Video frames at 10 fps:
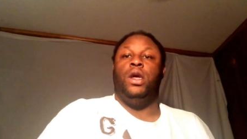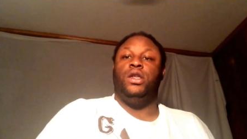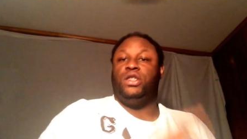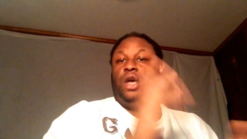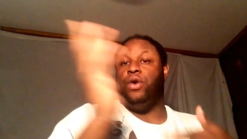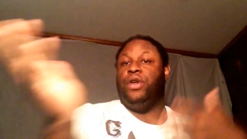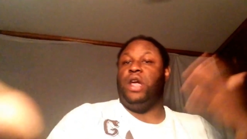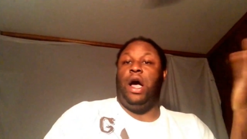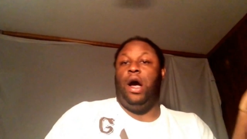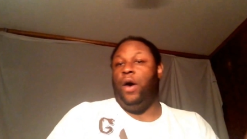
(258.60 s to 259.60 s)
So
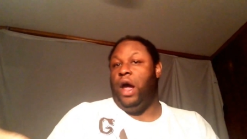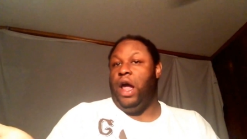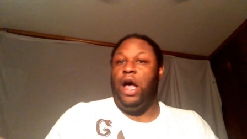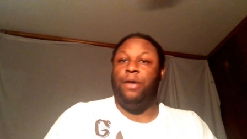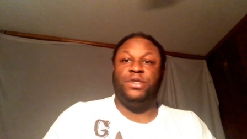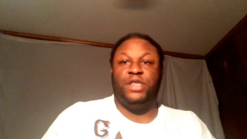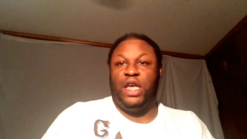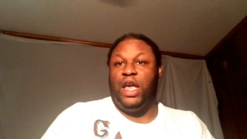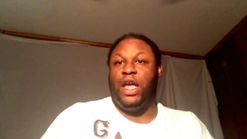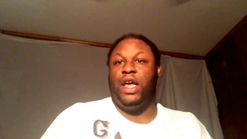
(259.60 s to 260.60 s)
y'all have
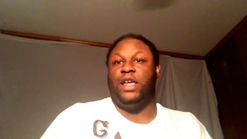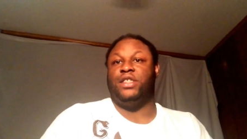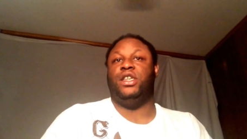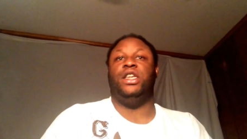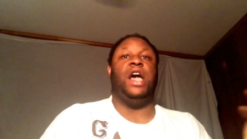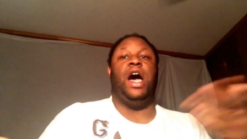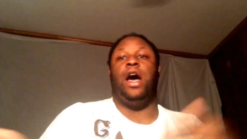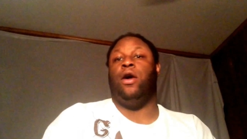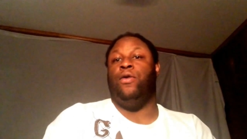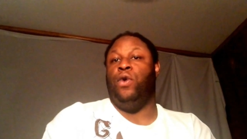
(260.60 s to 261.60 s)
since. y'all
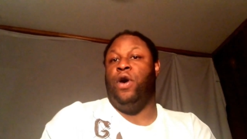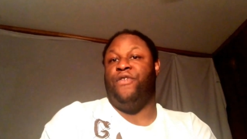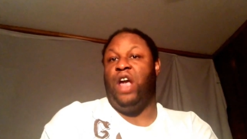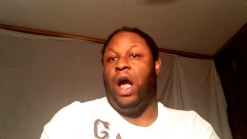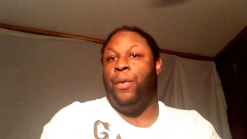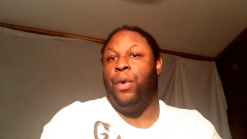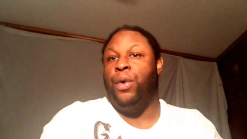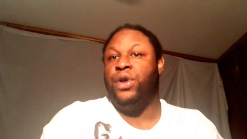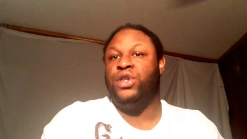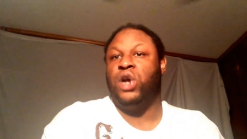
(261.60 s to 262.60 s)
don't know if y'all
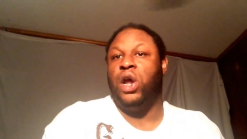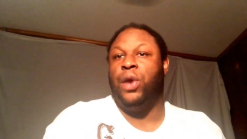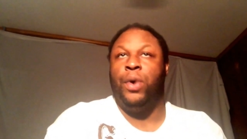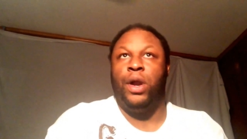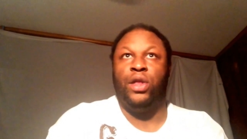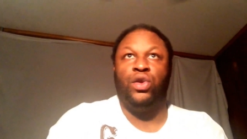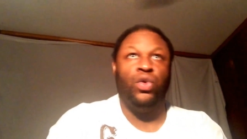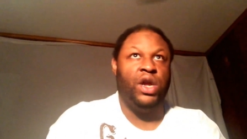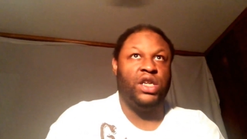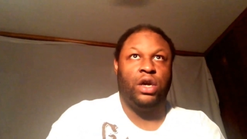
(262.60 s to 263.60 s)
want each other, want to
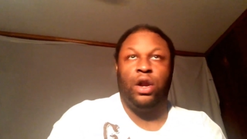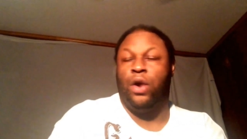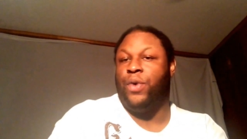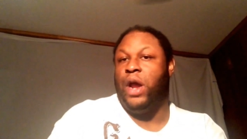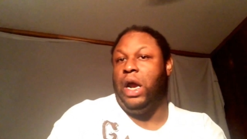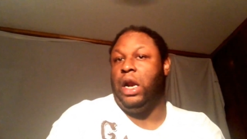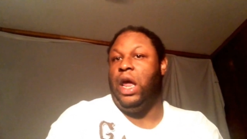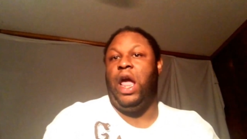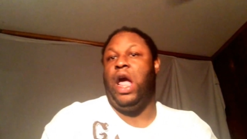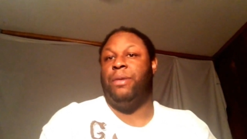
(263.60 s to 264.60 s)
do this on a regular,
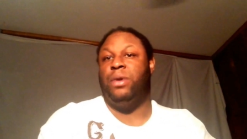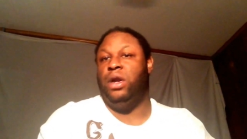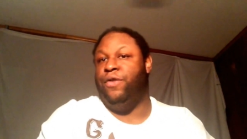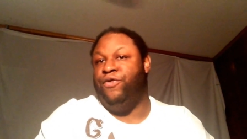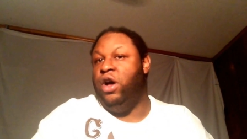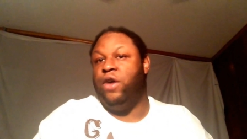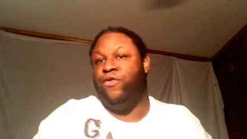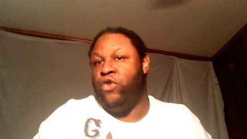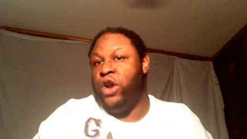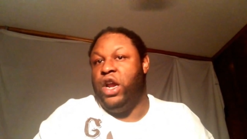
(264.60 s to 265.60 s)
have a little fuck
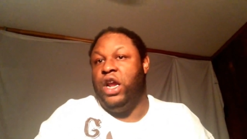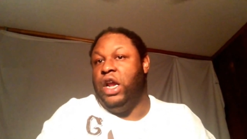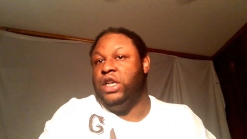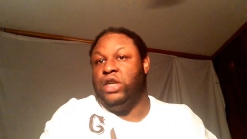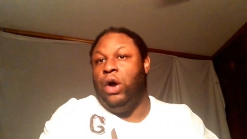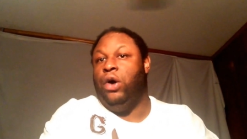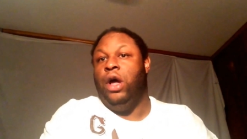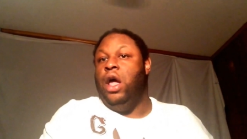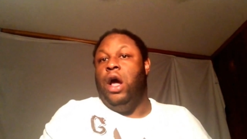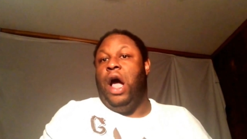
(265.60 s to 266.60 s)
friends. Or
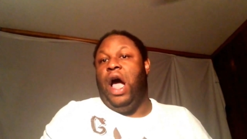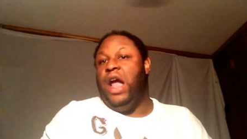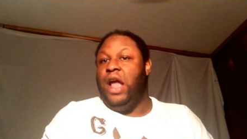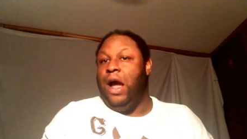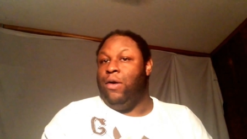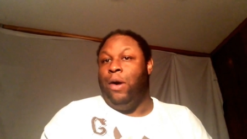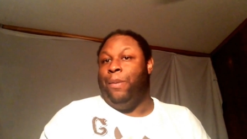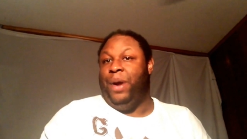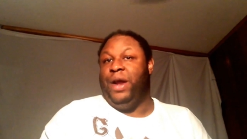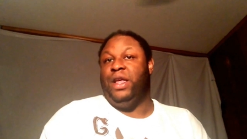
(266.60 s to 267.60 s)
how y'all gonna
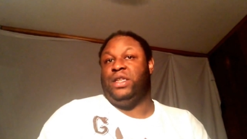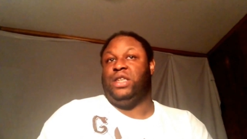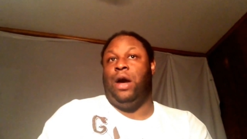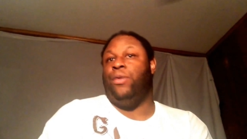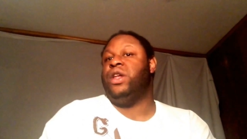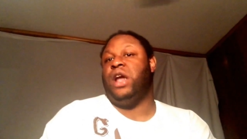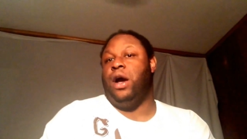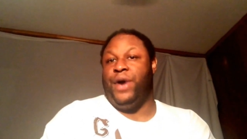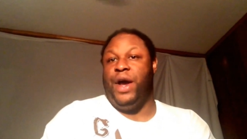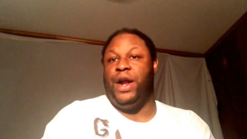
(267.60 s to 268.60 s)
play this out when
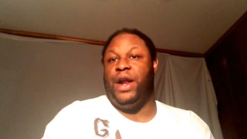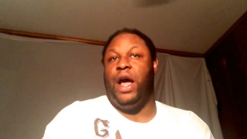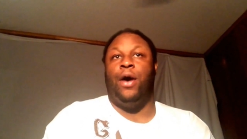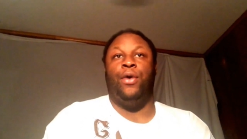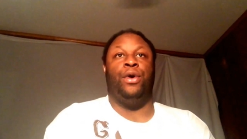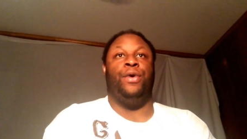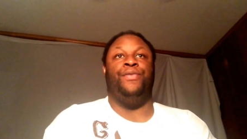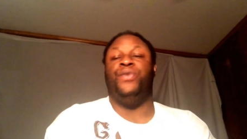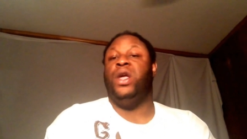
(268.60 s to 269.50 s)
y'all got a daughter?